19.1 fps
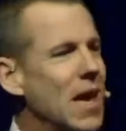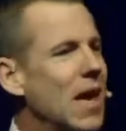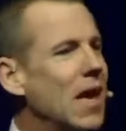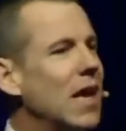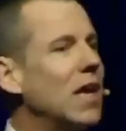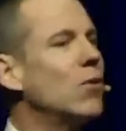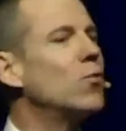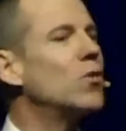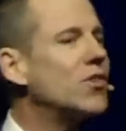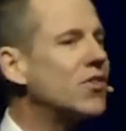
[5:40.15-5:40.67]

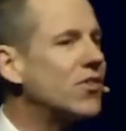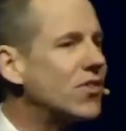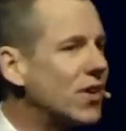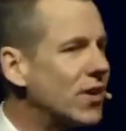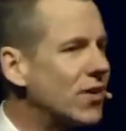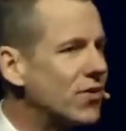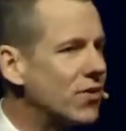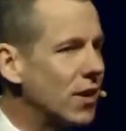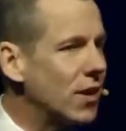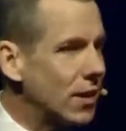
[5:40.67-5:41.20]
He was
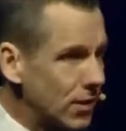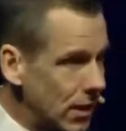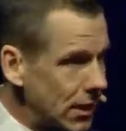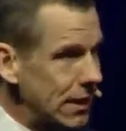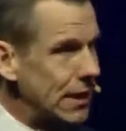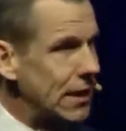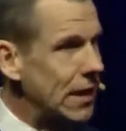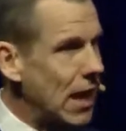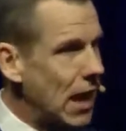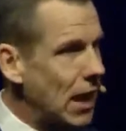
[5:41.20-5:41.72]

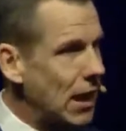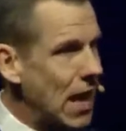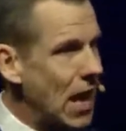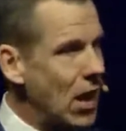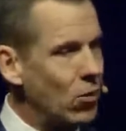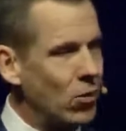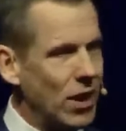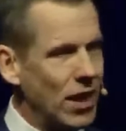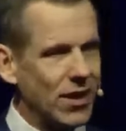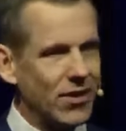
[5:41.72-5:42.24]
an
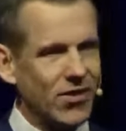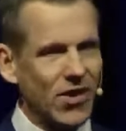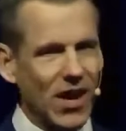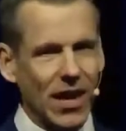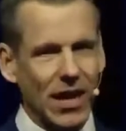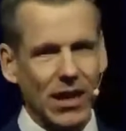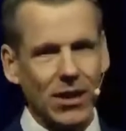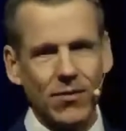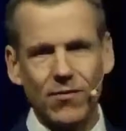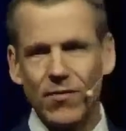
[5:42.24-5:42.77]
account
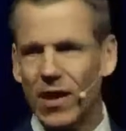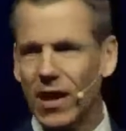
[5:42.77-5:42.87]
executive